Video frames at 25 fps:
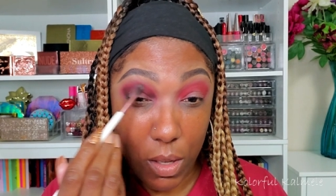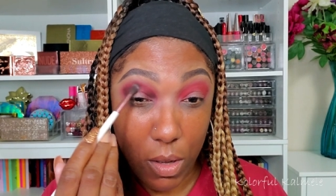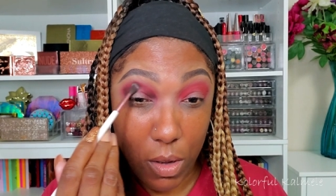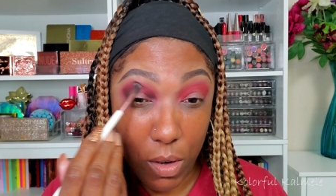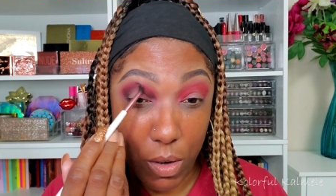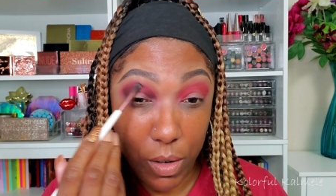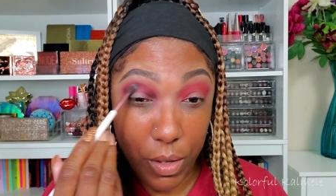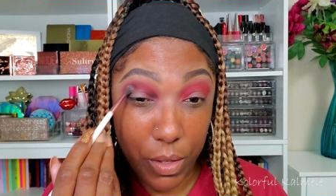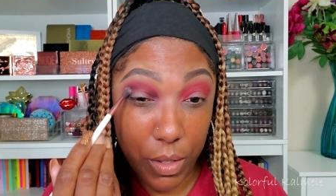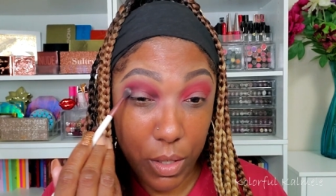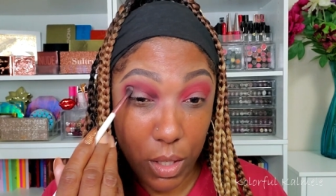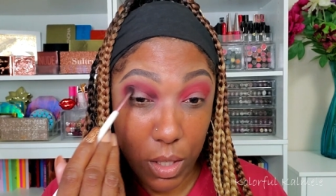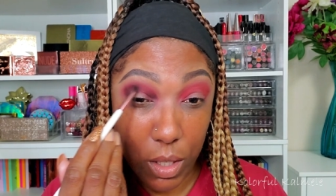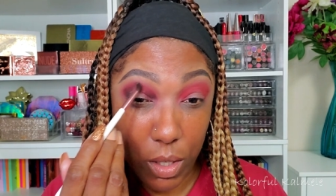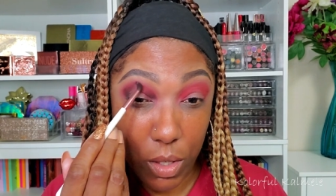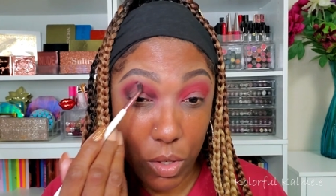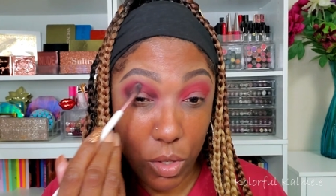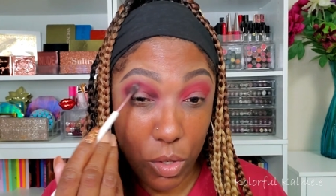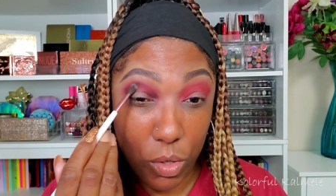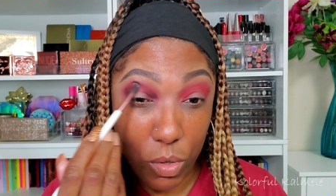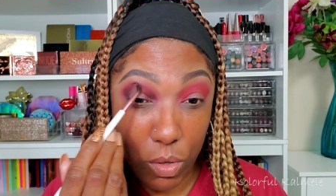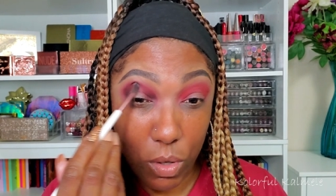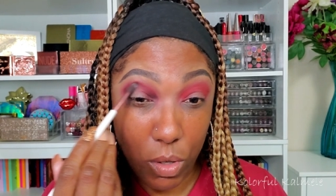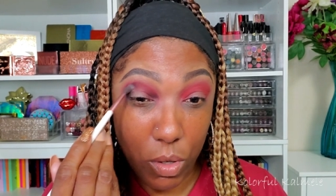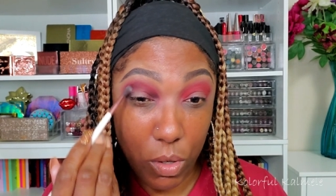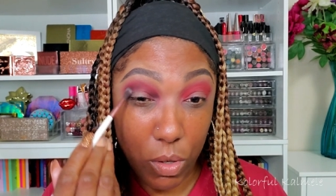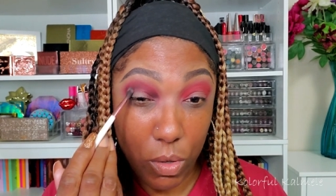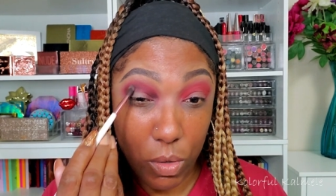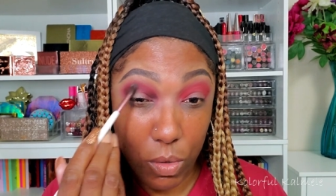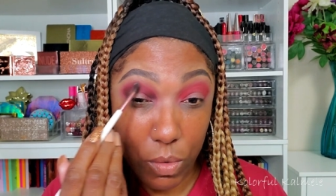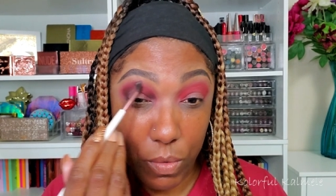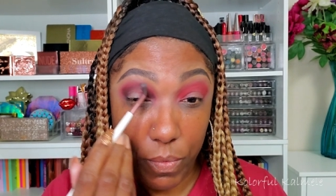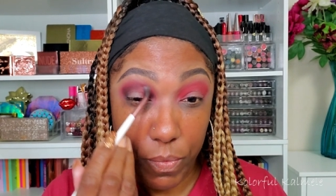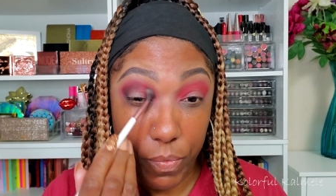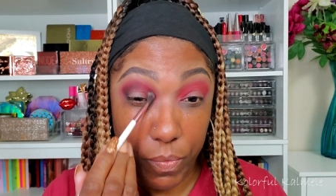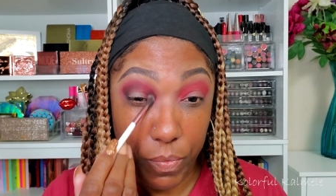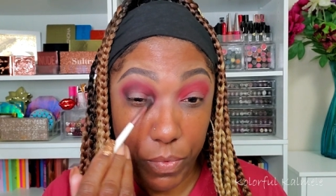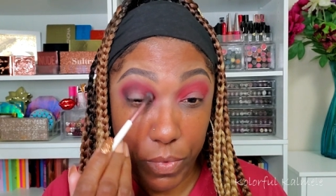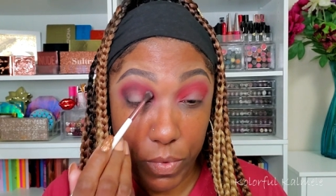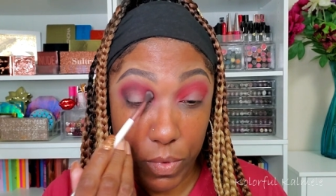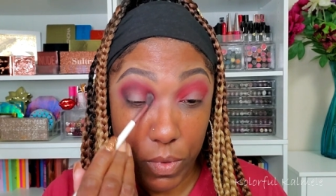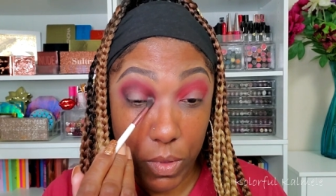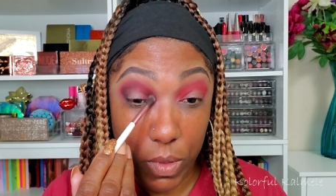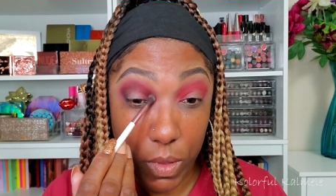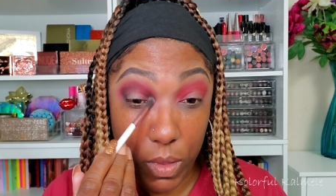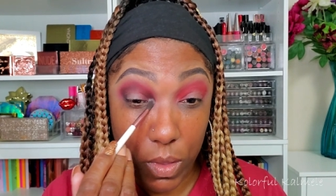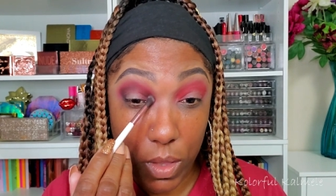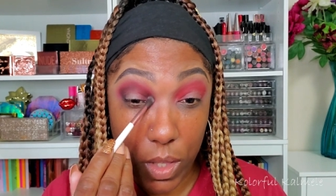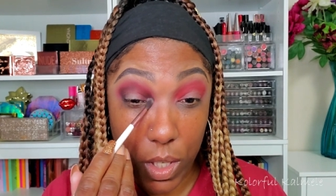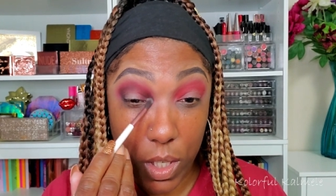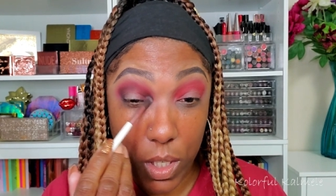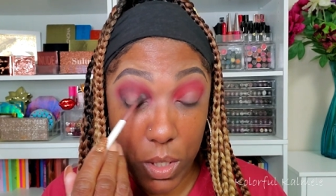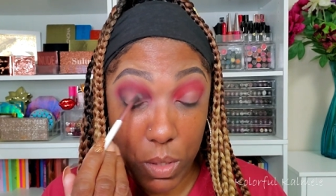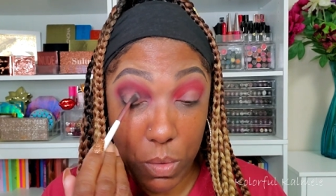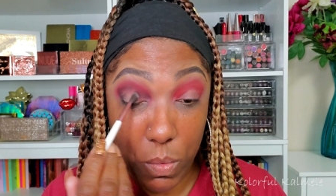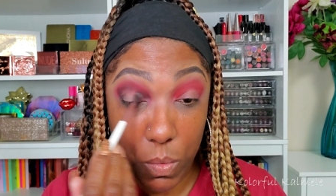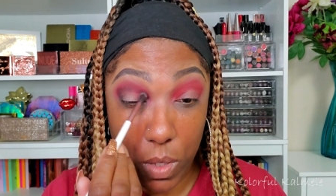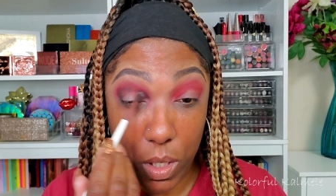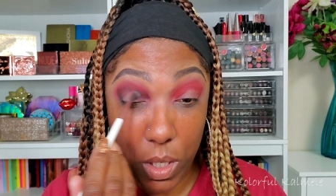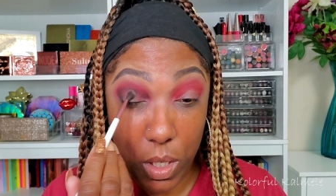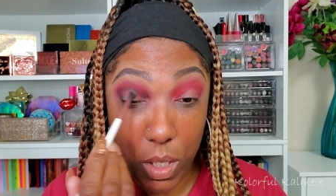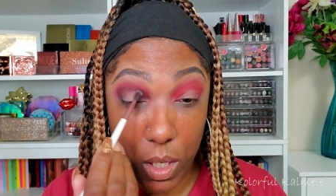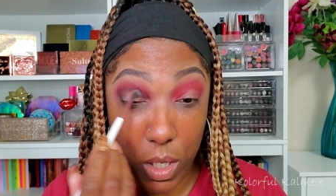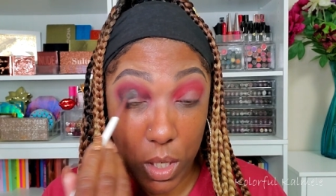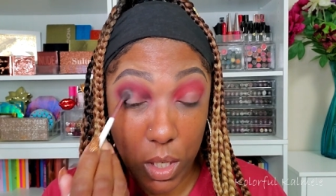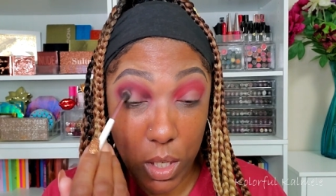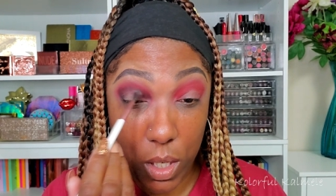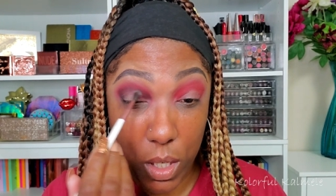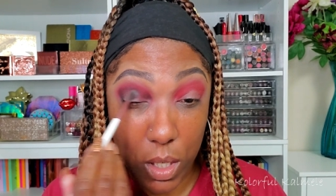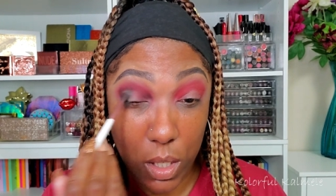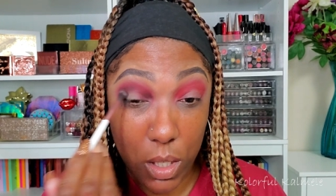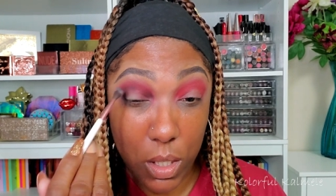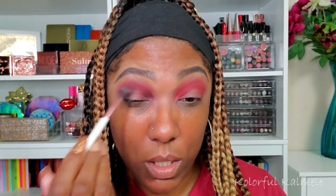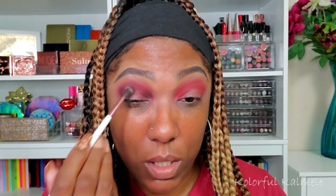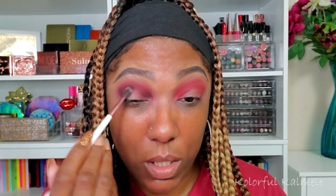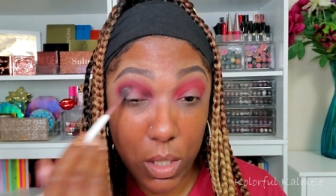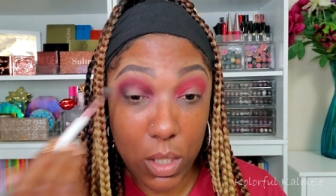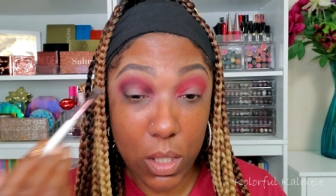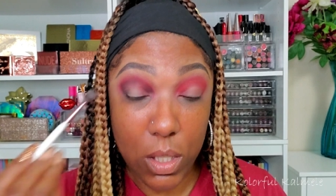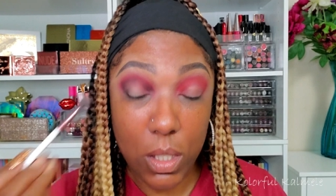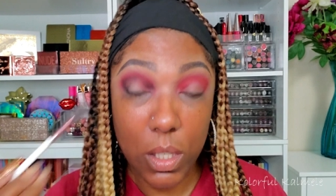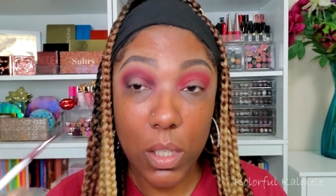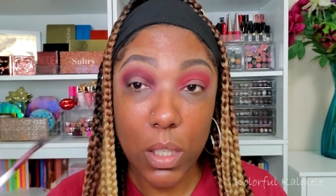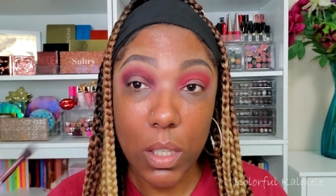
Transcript: hard to control. This one is